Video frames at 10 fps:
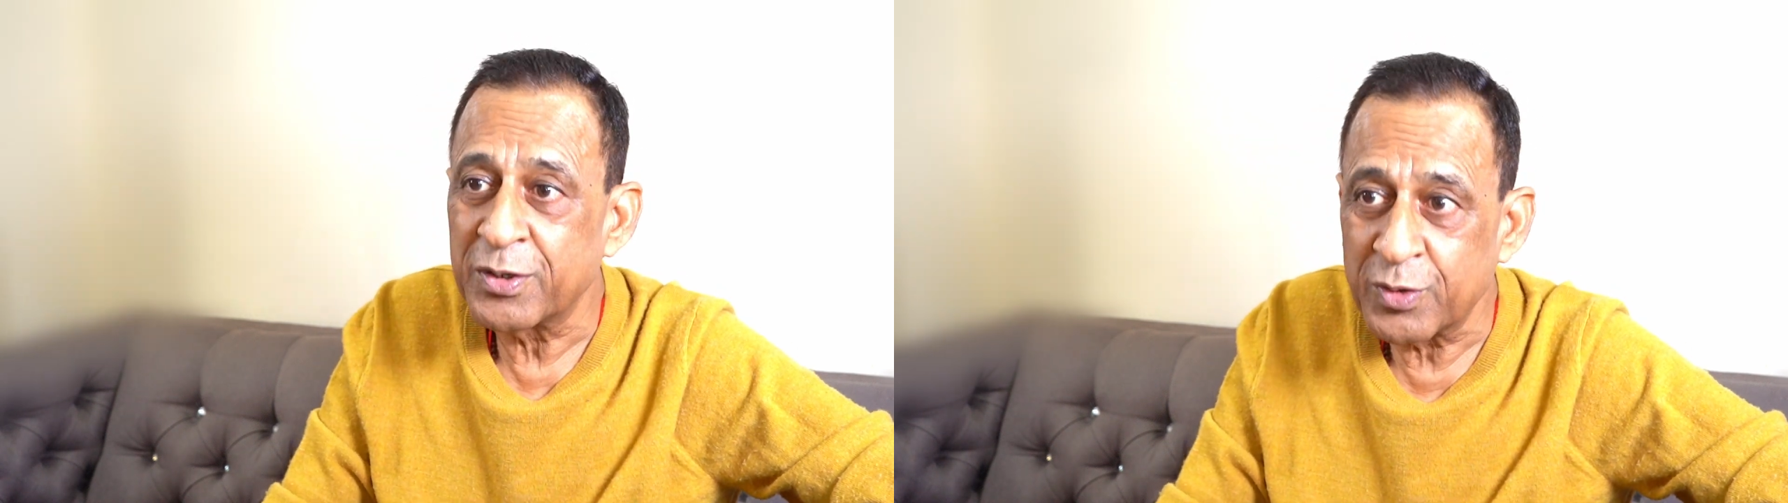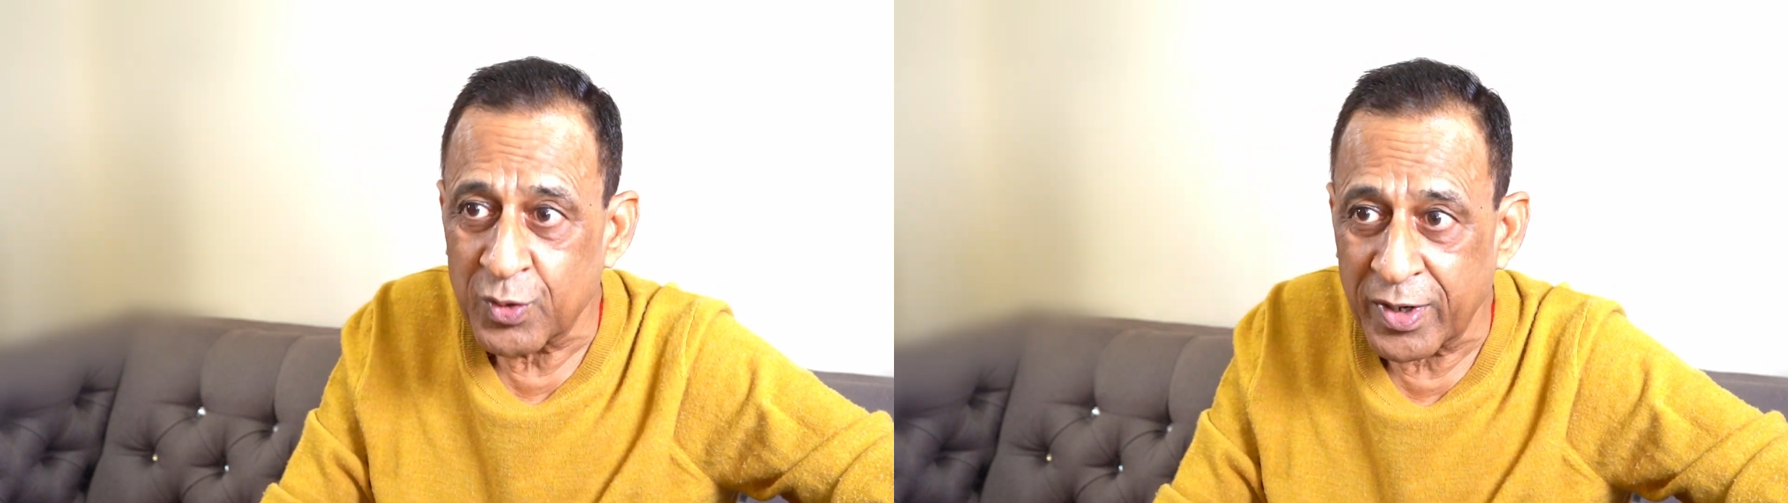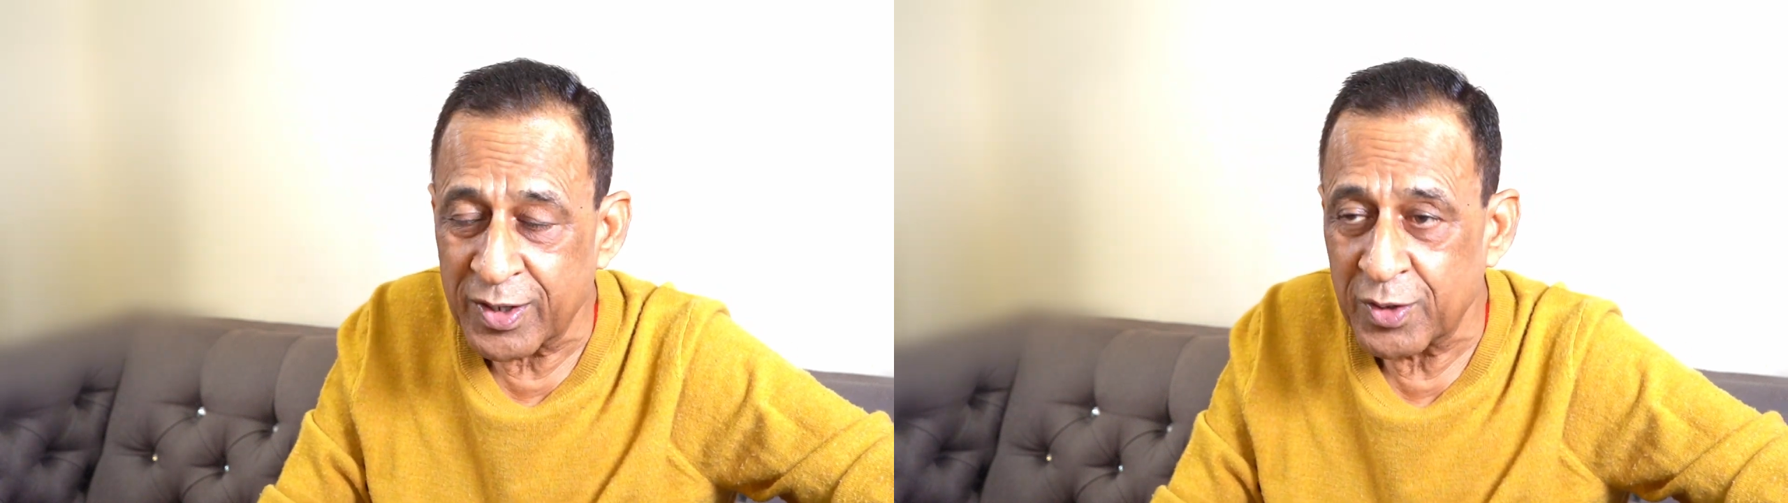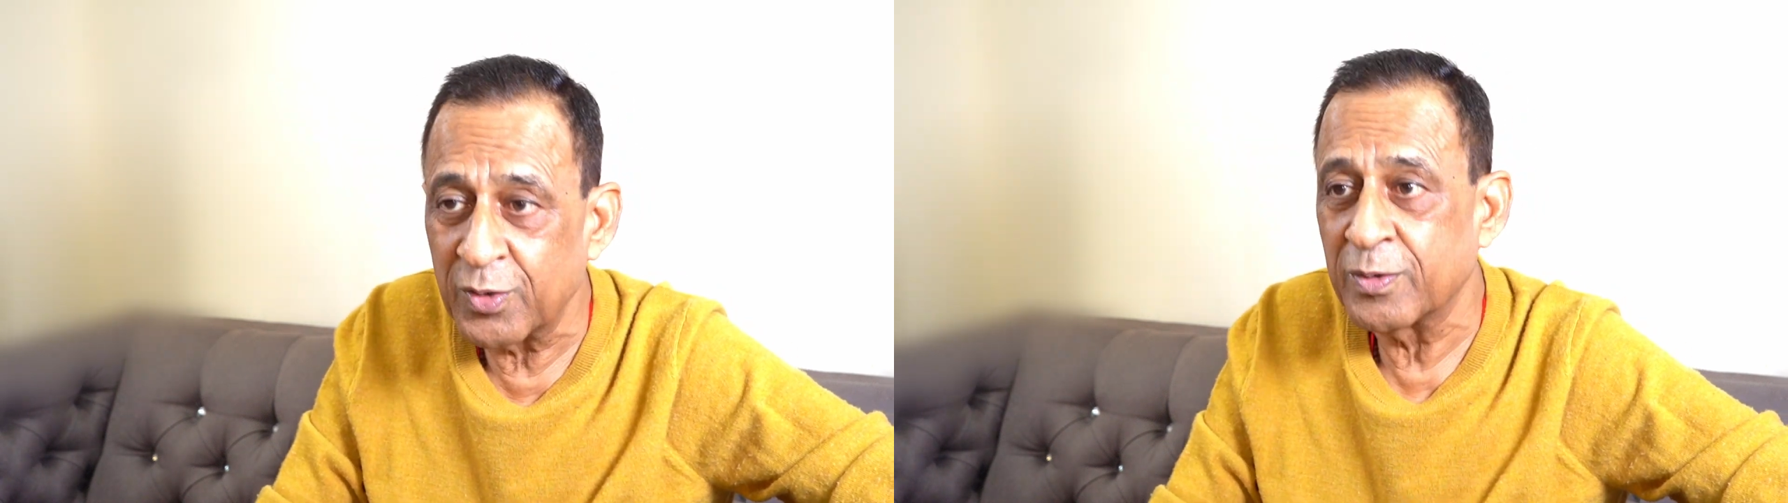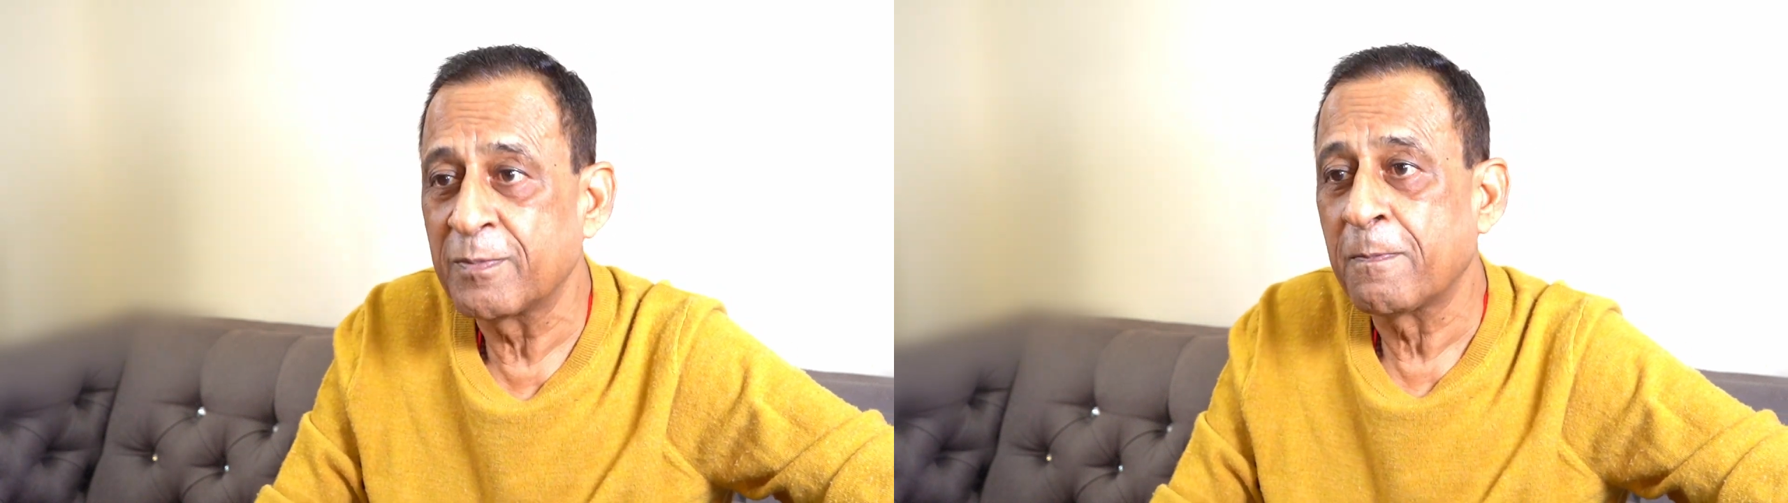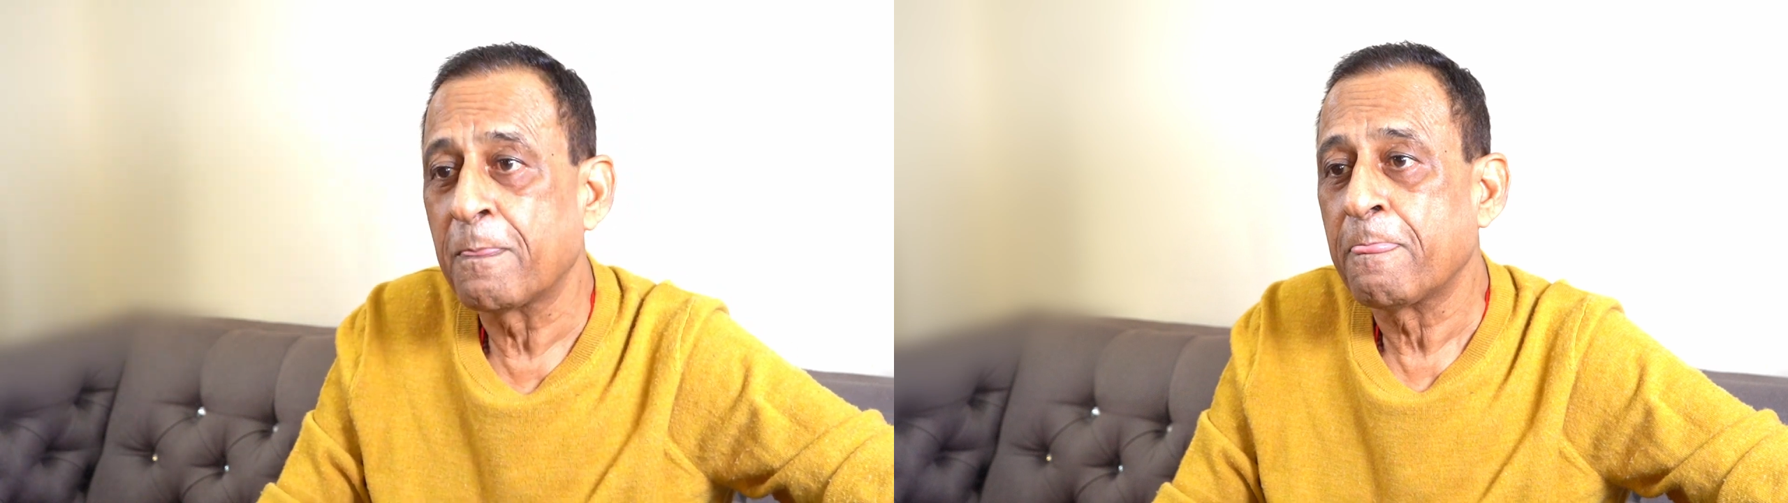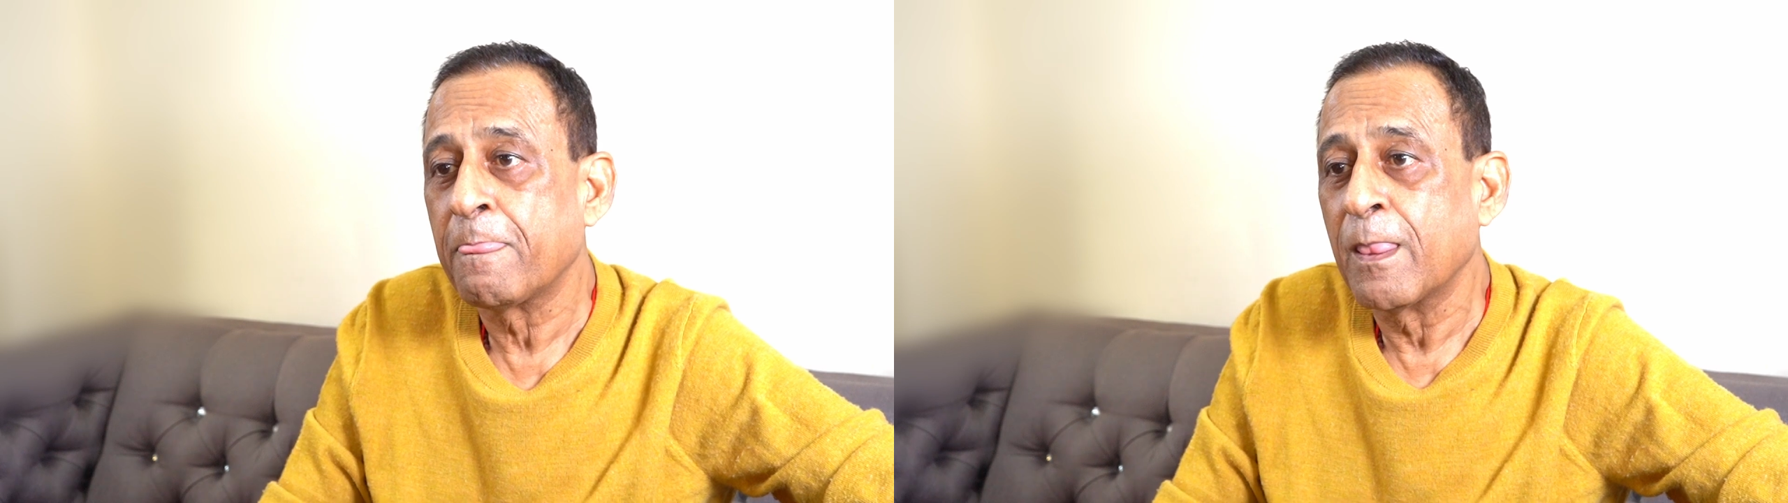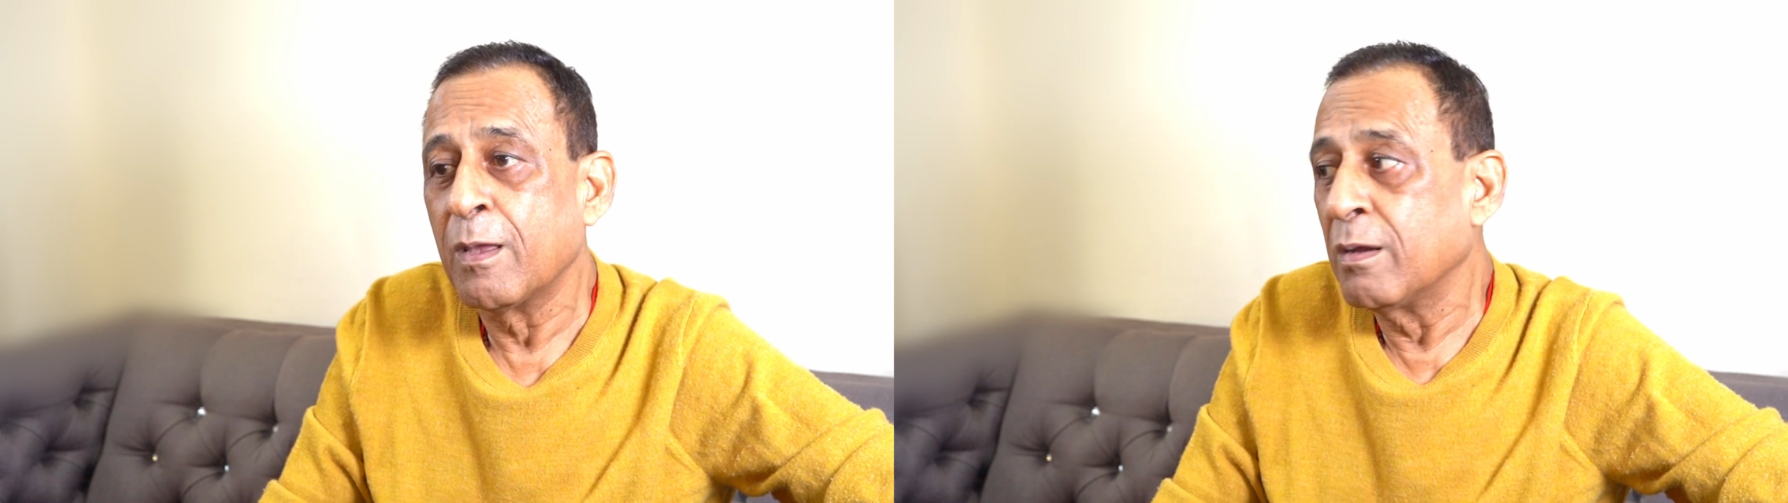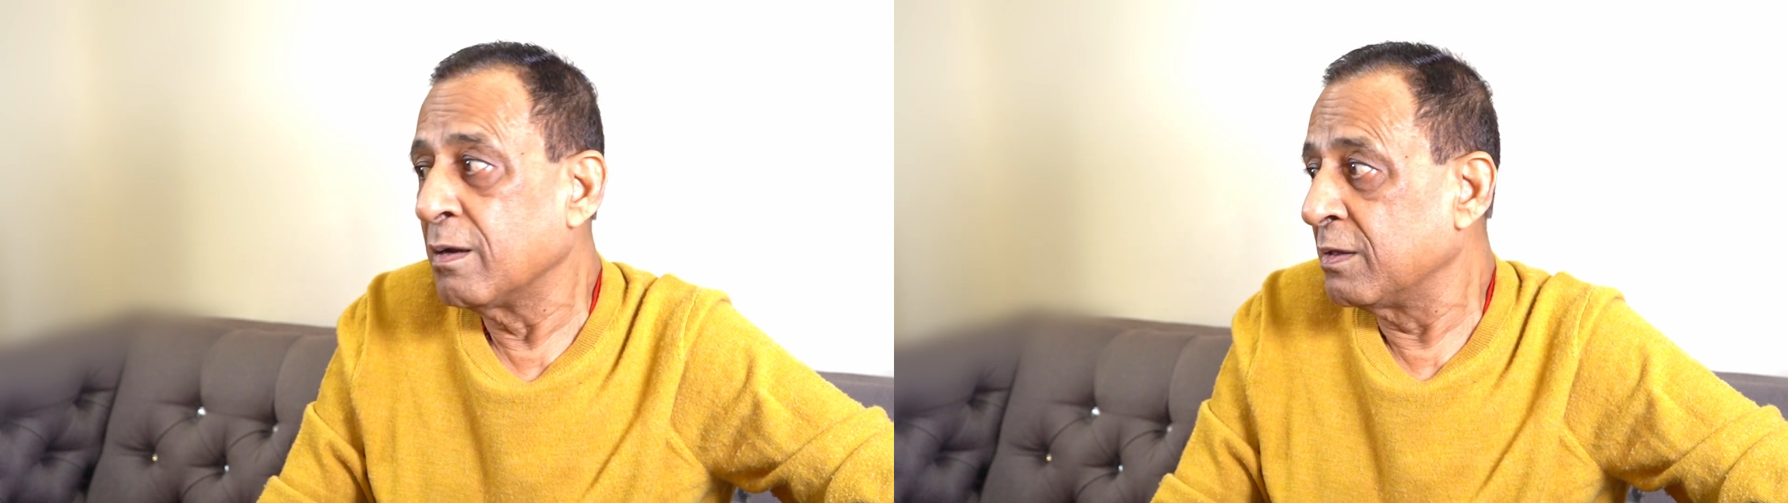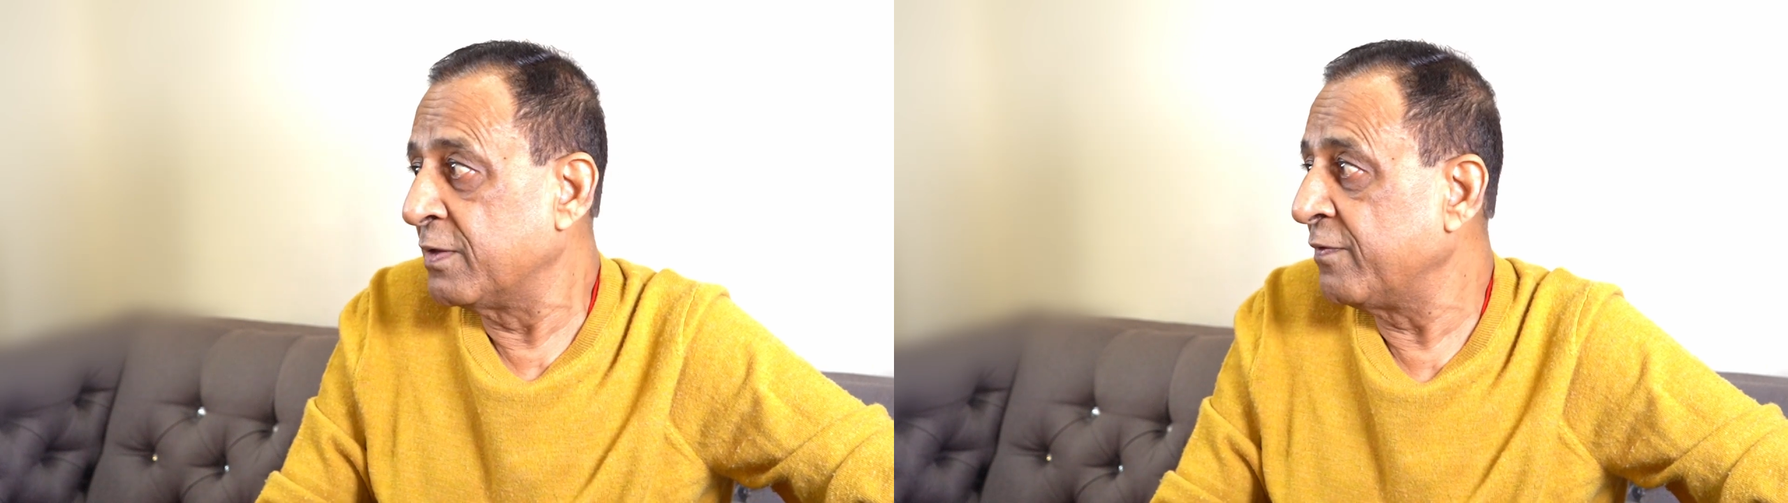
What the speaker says: No, I don't. The